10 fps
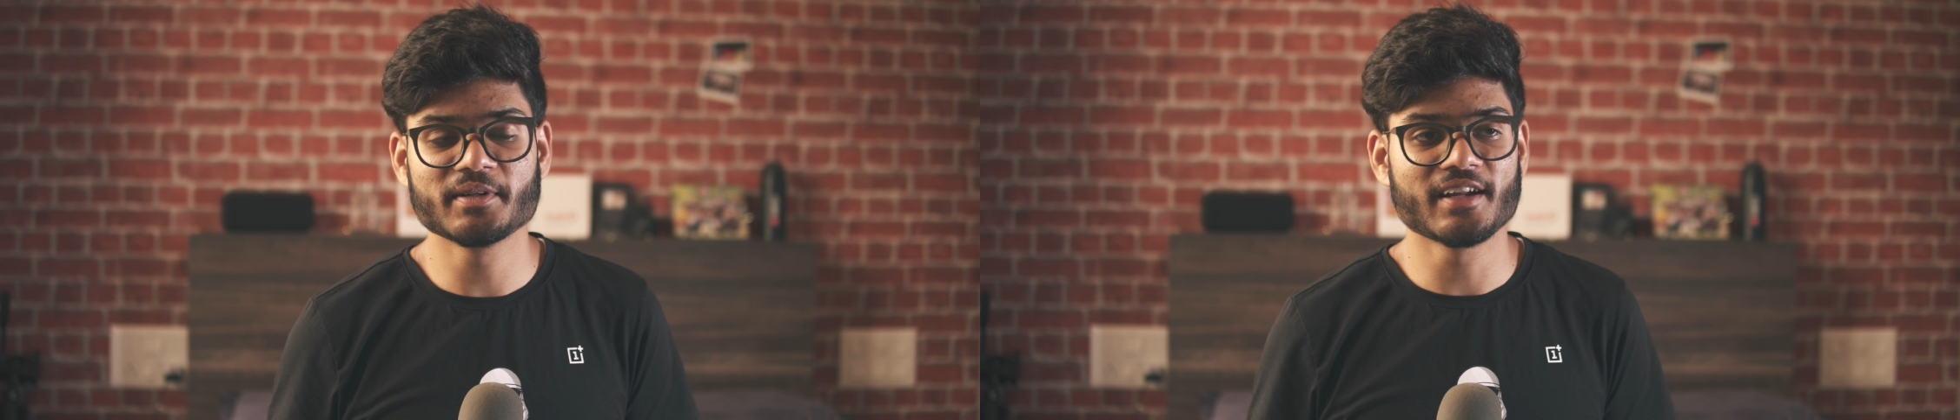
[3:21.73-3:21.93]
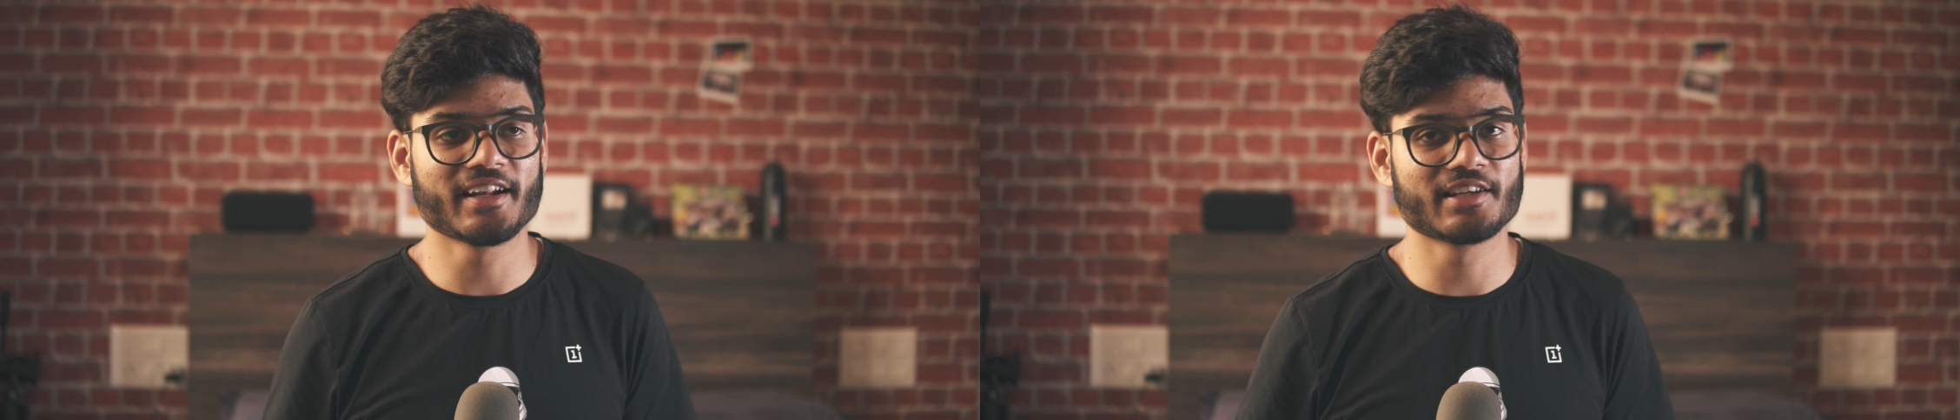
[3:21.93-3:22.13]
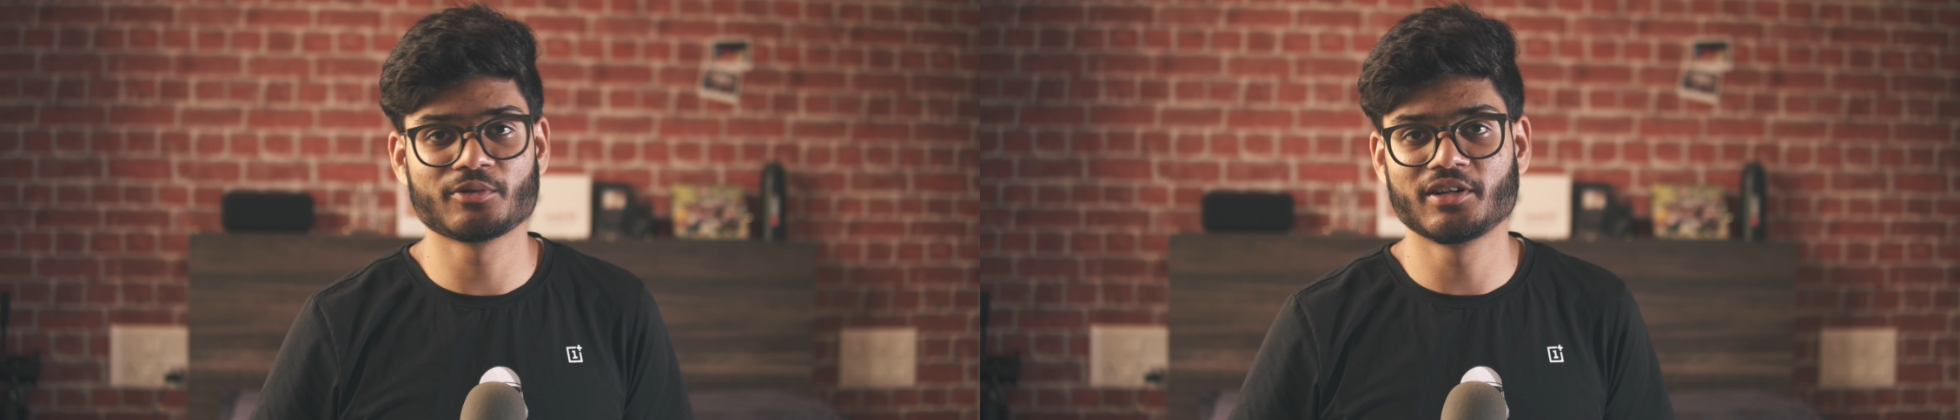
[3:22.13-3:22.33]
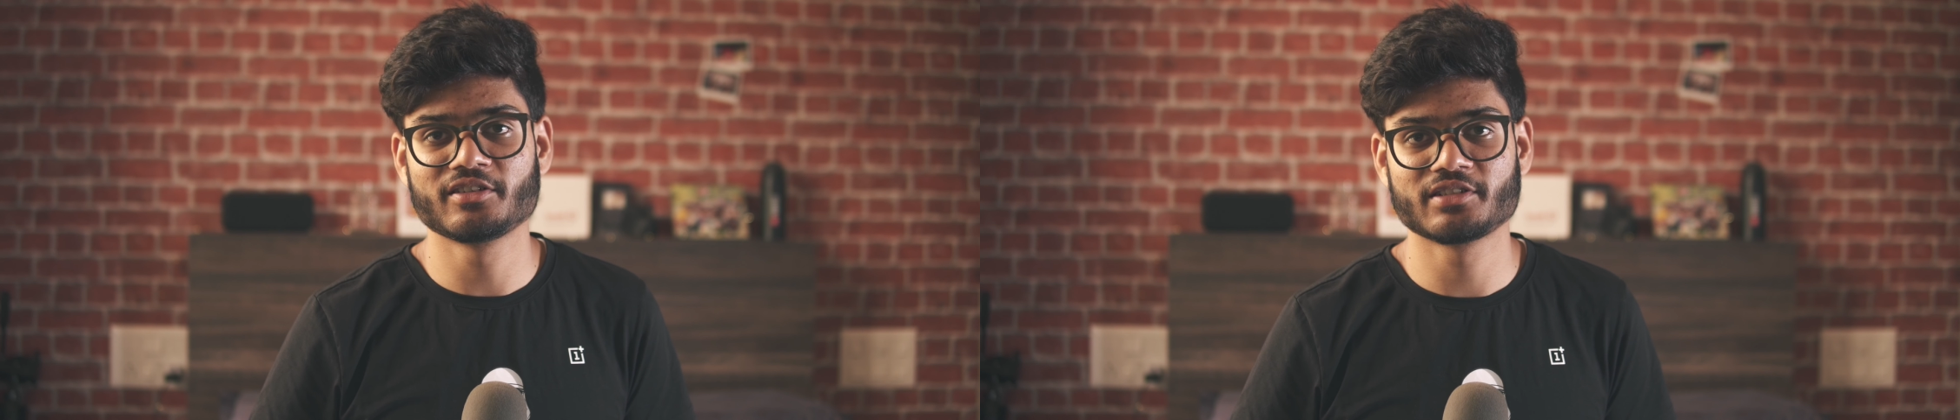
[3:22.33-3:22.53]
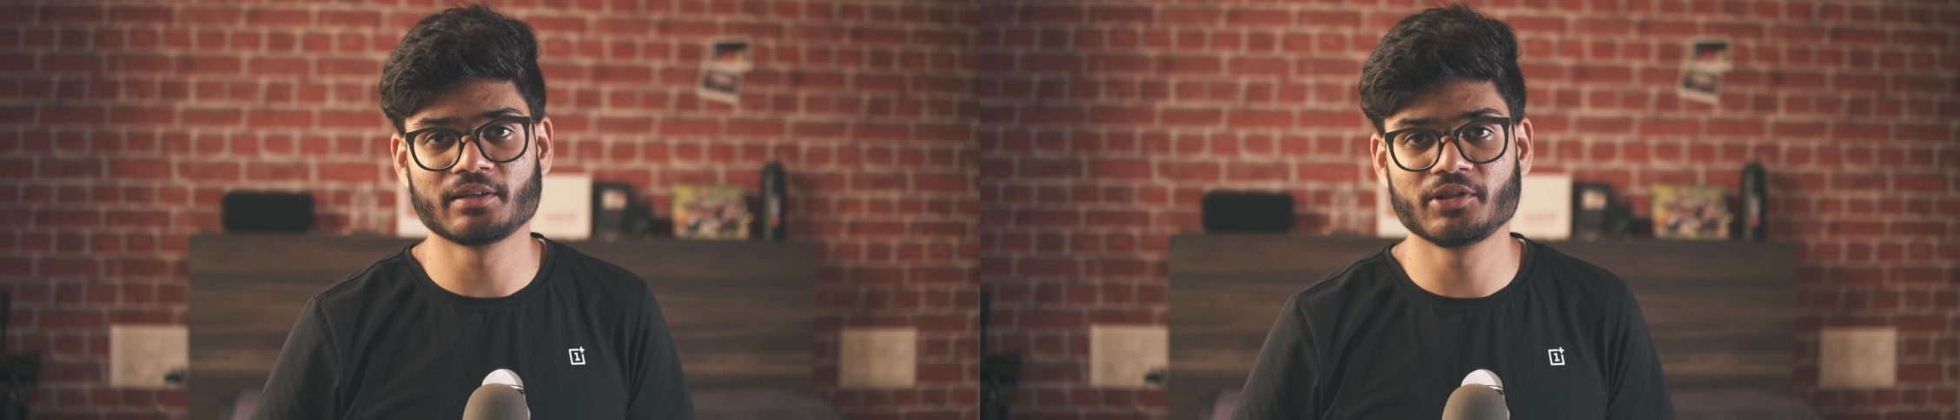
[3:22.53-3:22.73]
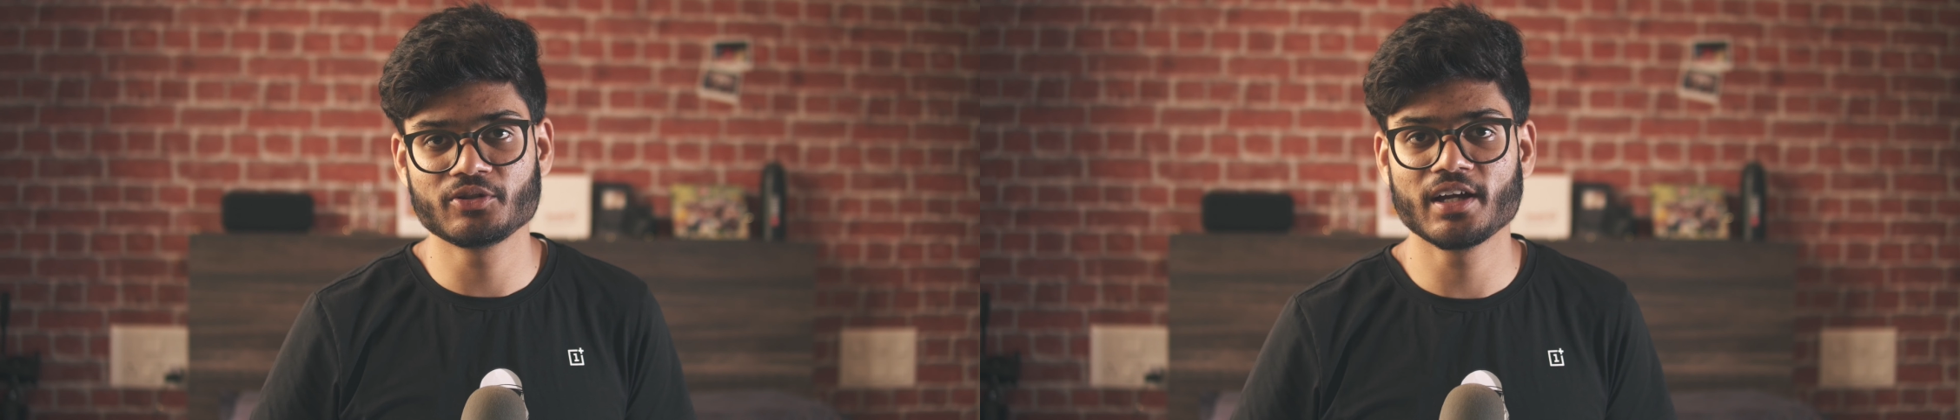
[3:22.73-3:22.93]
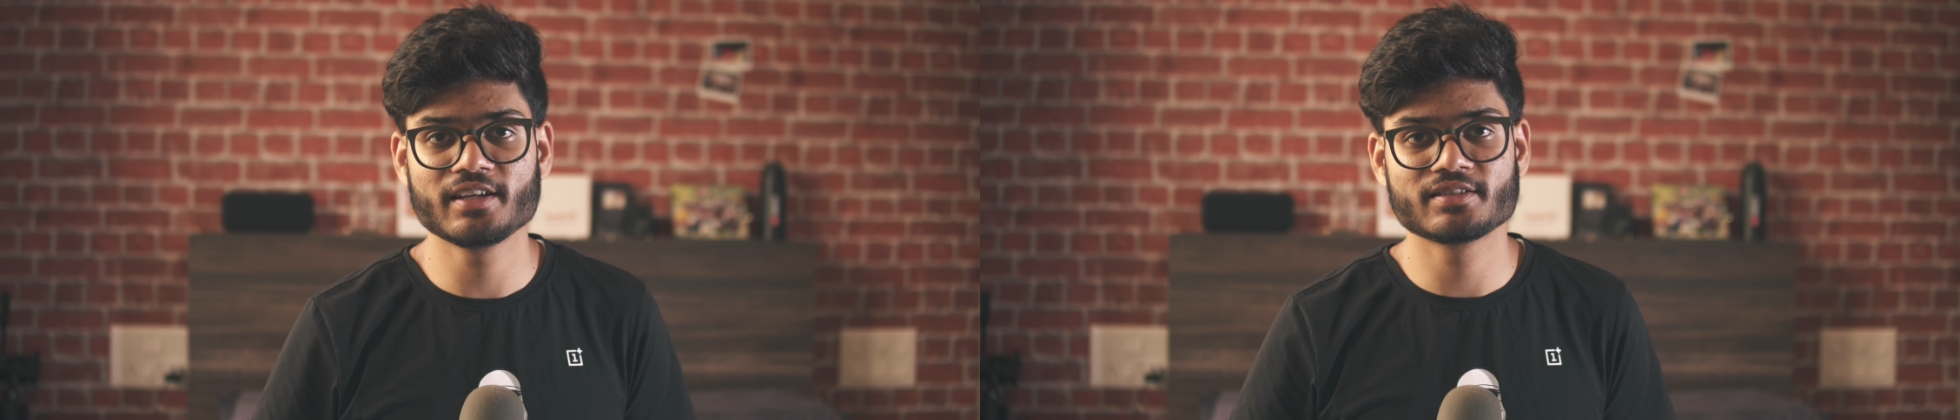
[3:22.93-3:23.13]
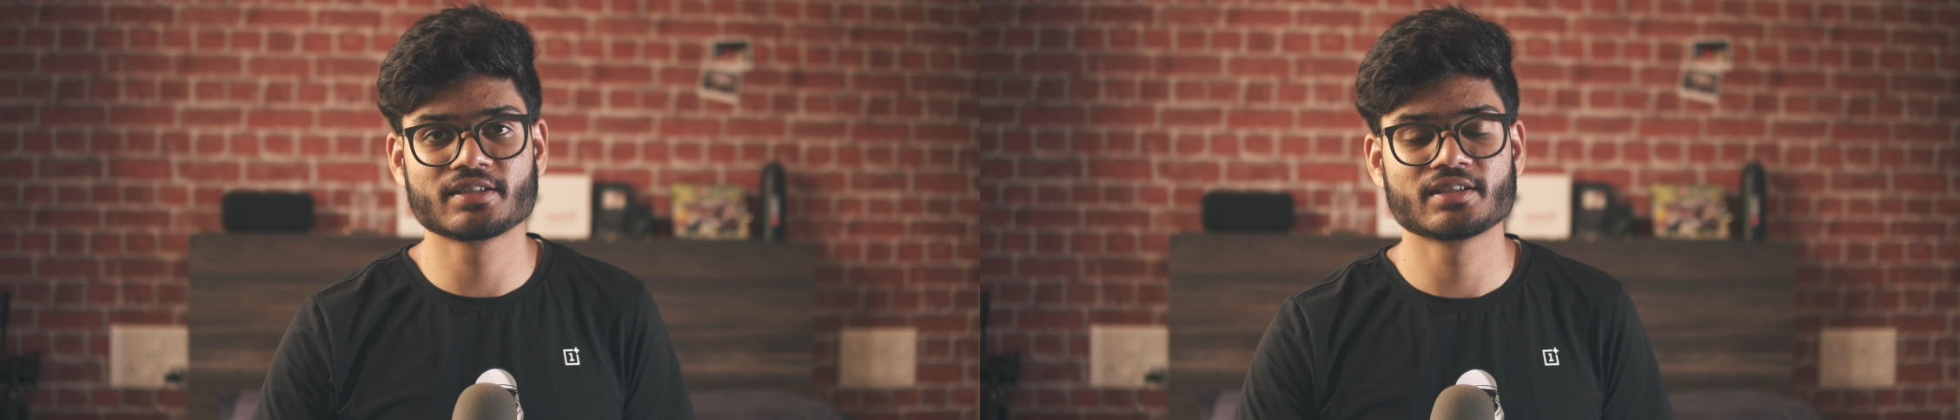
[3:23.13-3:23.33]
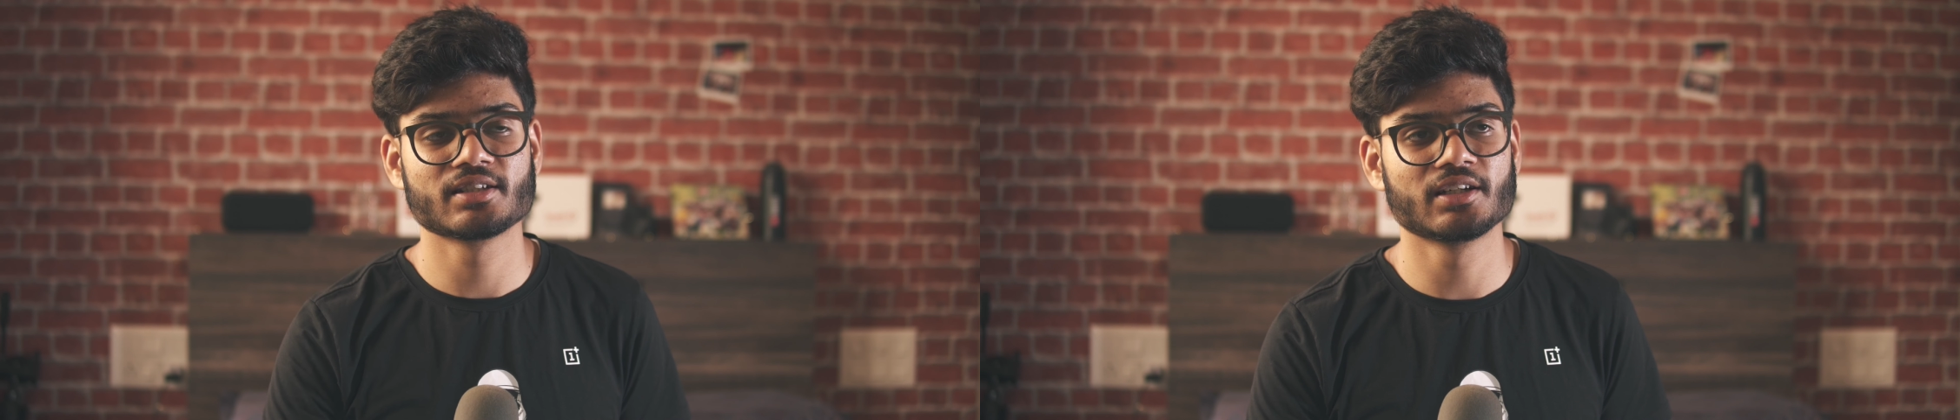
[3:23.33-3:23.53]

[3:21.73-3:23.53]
but I just wanted to share with you guys.